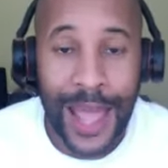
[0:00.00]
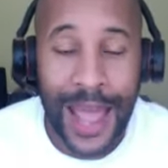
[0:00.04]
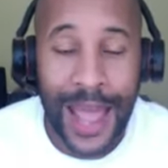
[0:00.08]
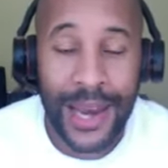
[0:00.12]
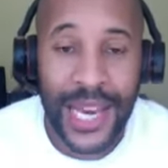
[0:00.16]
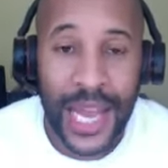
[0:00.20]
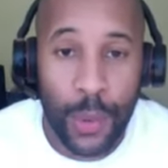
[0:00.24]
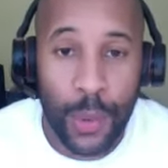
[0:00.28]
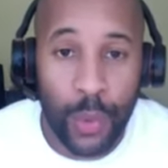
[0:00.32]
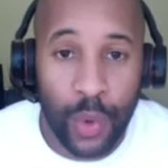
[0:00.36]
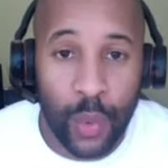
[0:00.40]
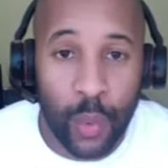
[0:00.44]

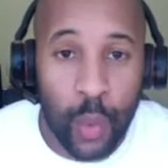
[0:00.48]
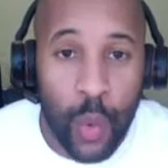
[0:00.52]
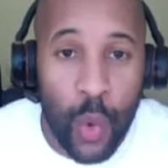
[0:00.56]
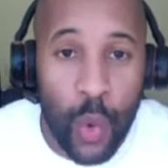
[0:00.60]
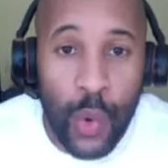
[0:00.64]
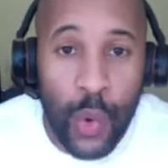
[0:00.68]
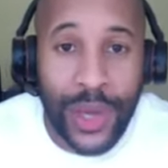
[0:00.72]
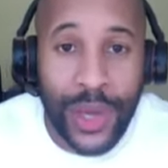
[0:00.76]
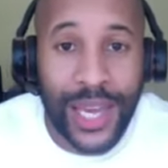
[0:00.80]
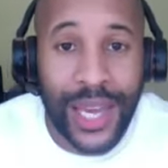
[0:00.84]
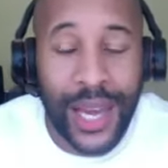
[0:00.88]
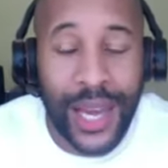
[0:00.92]
And they would
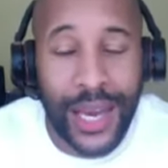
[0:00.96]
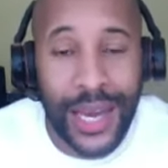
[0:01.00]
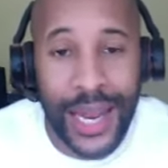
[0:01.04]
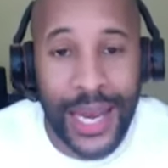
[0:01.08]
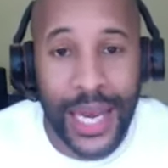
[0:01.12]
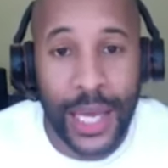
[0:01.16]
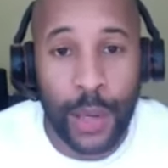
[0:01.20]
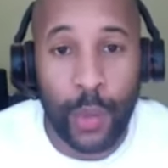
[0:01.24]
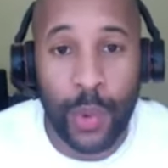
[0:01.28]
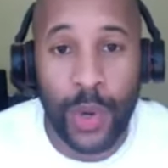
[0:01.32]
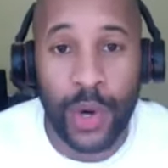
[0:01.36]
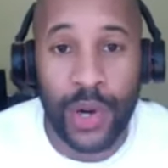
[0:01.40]
walk in
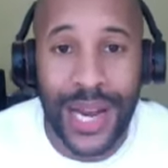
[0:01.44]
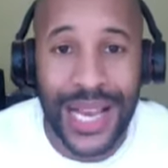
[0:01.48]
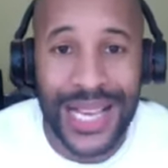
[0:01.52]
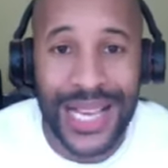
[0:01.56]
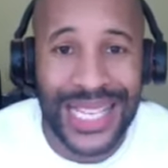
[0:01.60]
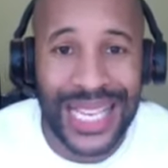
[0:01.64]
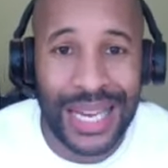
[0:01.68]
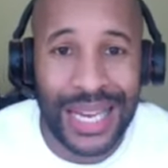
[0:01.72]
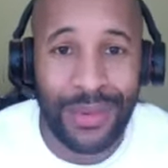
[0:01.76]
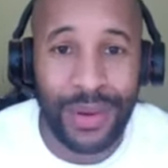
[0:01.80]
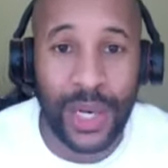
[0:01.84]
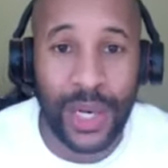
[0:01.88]
and they wouldn't
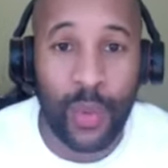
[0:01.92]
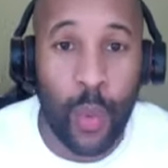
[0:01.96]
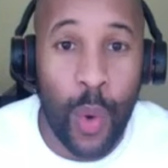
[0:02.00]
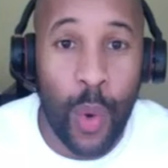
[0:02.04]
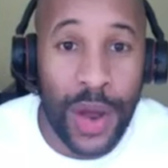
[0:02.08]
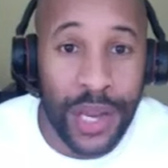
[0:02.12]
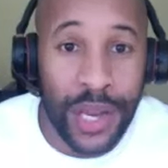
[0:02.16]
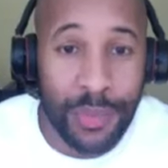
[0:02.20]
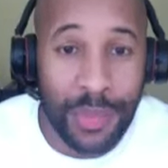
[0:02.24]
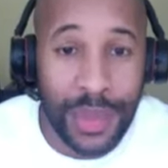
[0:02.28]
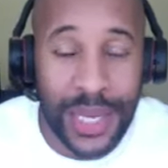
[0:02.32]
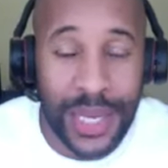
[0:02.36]
necessarily
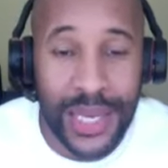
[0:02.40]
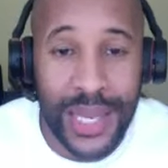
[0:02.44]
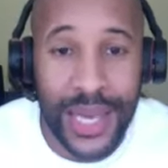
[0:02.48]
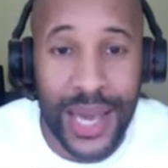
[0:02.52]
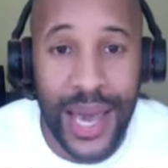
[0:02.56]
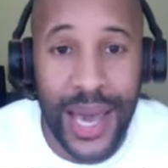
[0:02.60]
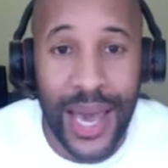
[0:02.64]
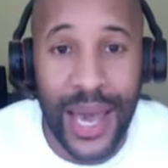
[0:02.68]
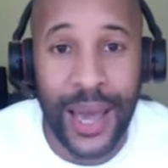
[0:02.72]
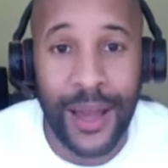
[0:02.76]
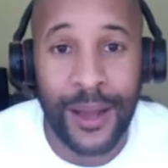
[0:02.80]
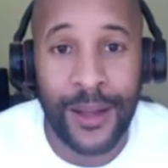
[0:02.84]
want to be
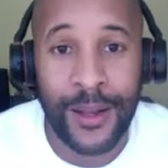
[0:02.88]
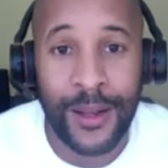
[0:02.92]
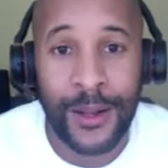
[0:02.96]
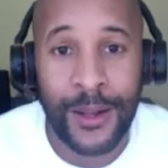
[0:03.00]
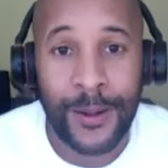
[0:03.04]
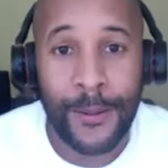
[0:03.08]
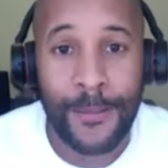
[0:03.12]
there.